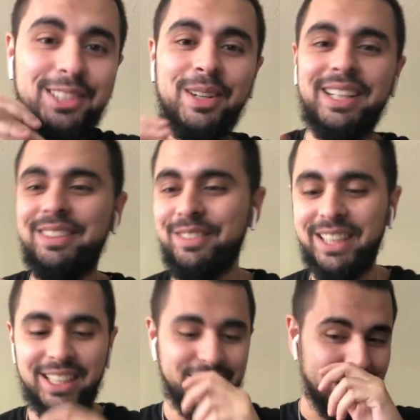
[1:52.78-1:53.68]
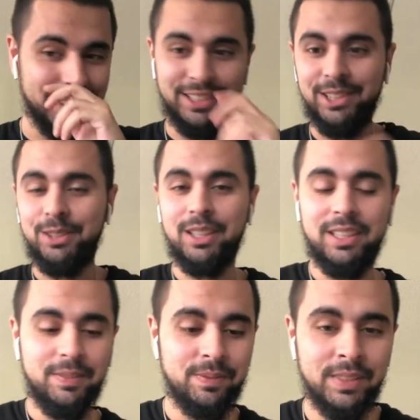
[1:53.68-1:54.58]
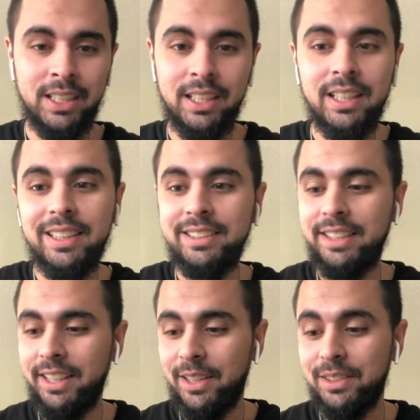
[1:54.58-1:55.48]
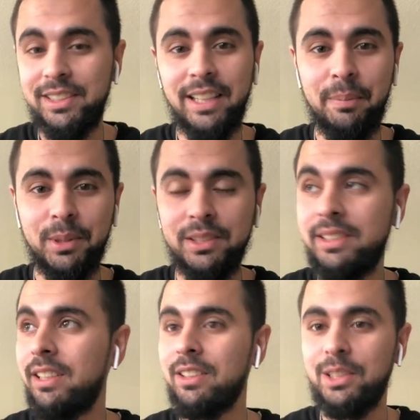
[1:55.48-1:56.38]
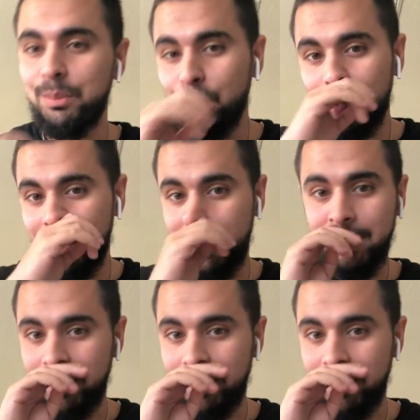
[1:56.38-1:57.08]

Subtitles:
so I didn't even get a chance to check out the samples till this morning.